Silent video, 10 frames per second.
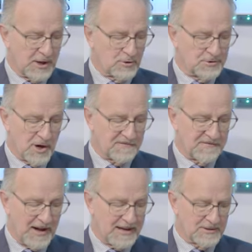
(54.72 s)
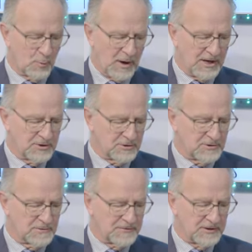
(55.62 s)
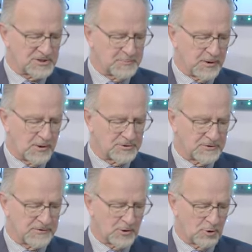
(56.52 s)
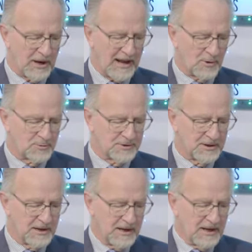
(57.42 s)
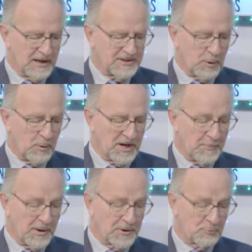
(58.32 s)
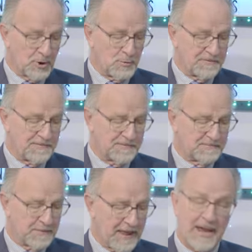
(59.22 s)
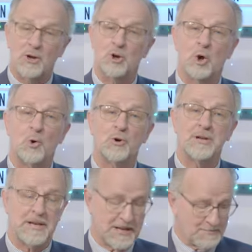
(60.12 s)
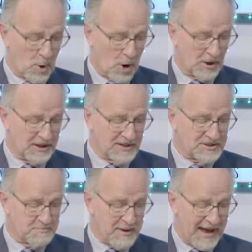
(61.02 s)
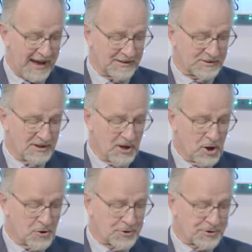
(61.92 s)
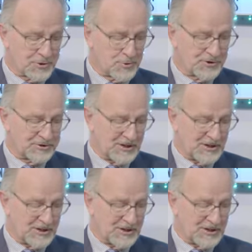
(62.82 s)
they could not find a way to do this because of the crowd, they went up on the roof and lowered him on his mat through the